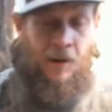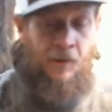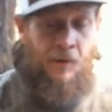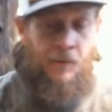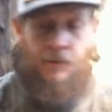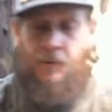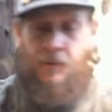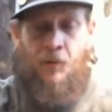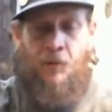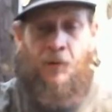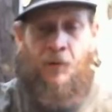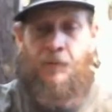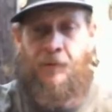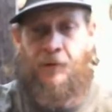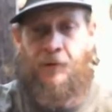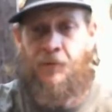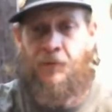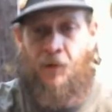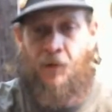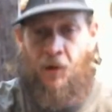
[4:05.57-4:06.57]
don't know if
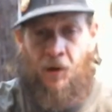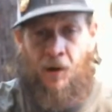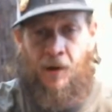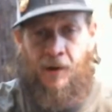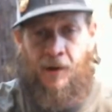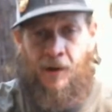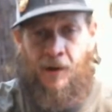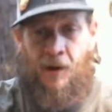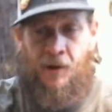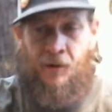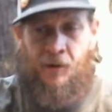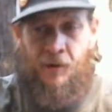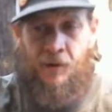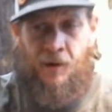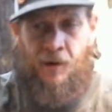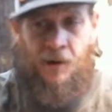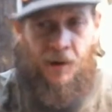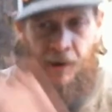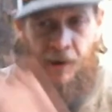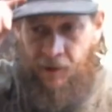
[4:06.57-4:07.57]
you caught that or
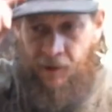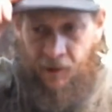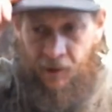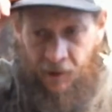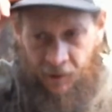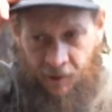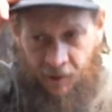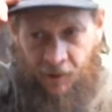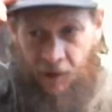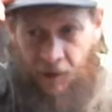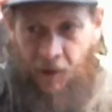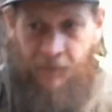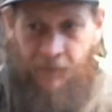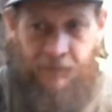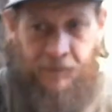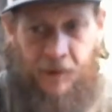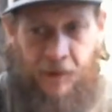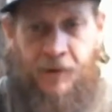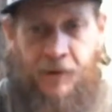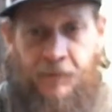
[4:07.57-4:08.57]
not.
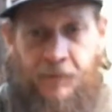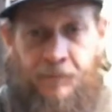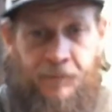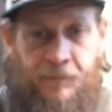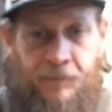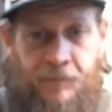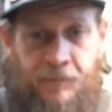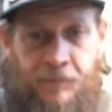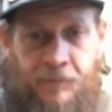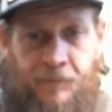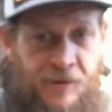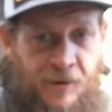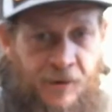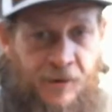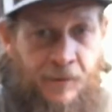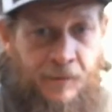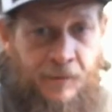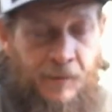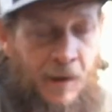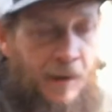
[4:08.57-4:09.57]
I'm
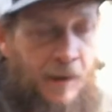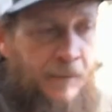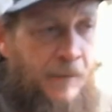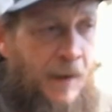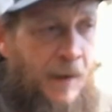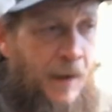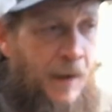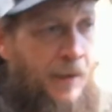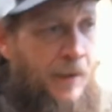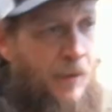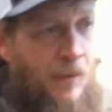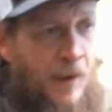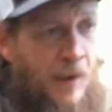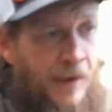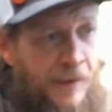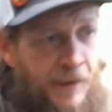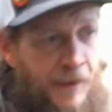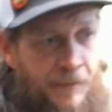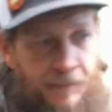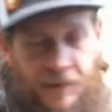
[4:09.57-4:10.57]
sure I know
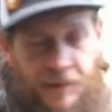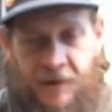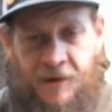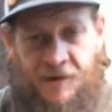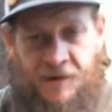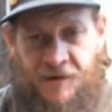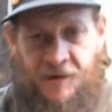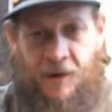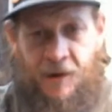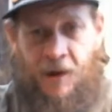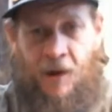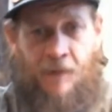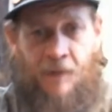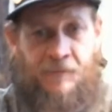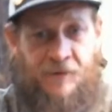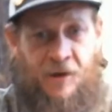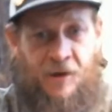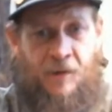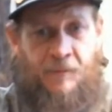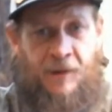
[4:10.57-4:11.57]
I did, because they
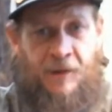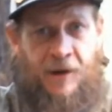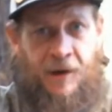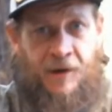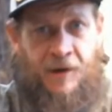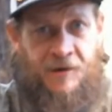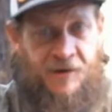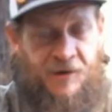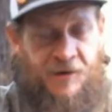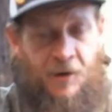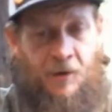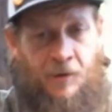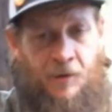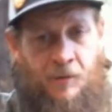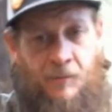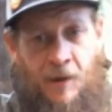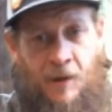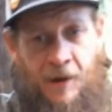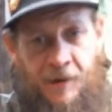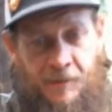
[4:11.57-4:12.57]
have John McCain's
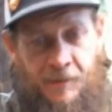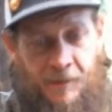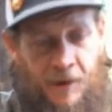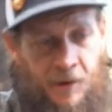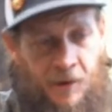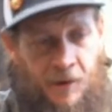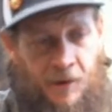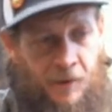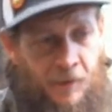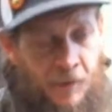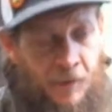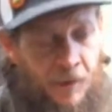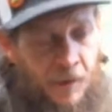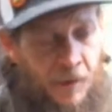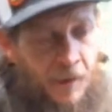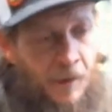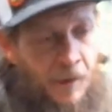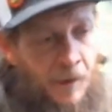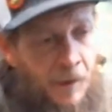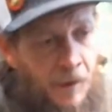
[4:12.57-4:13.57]
daughter mic'd better.
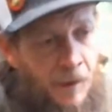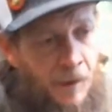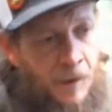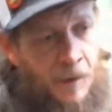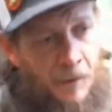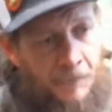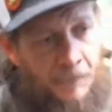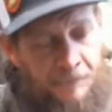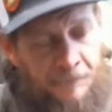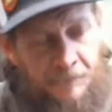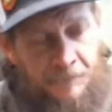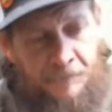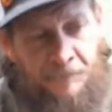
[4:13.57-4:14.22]
But